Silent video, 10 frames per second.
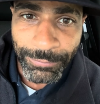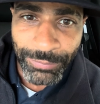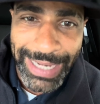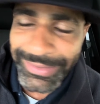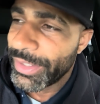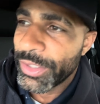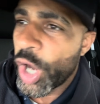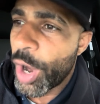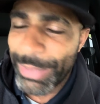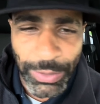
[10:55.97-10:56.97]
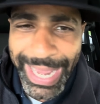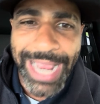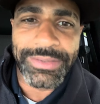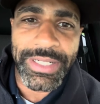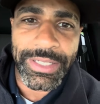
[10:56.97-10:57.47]
right? Carmelo
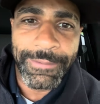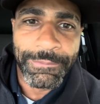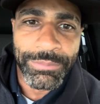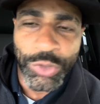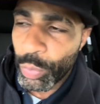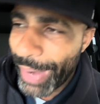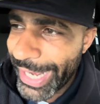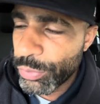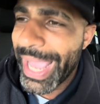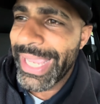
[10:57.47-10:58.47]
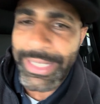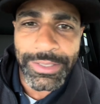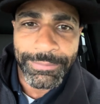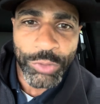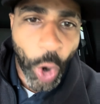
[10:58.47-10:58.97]
Anthony, Dwyane Wade,
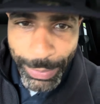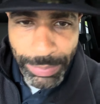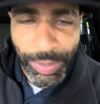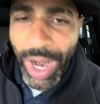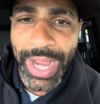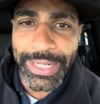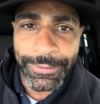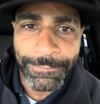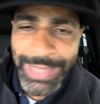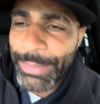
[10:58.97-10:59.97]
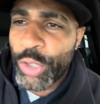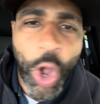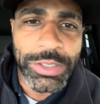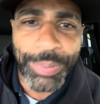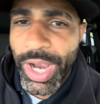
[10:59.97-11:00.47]
Kobe Bryant, they were
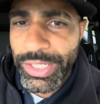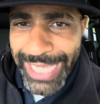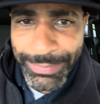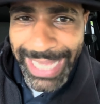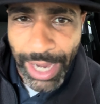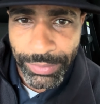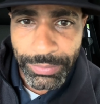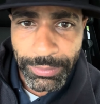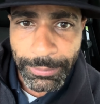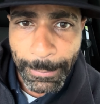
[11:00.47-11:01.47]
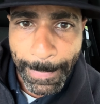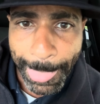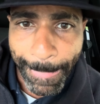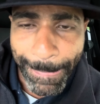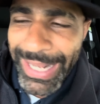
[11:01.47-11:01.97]
calling LeBron James out
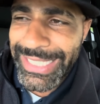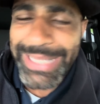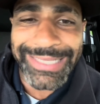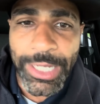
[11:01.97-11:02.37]
because he was out